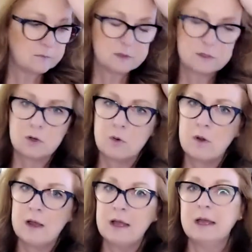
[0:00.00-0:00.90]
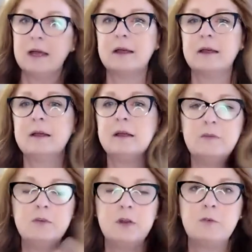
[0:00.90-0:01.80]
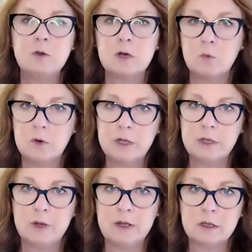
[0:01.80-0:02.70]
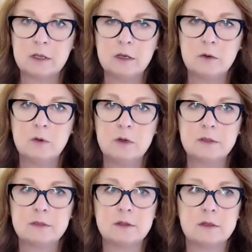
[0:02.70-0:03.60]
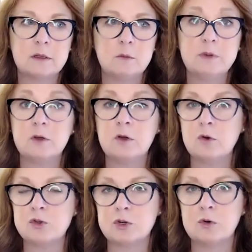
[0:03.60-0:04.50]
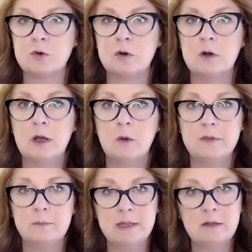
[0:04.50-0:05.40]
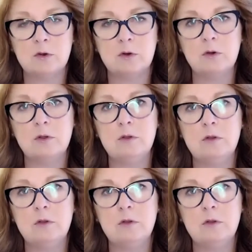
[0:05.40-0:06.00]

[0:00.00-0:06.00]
So even if you are working with a coach or with a mentor,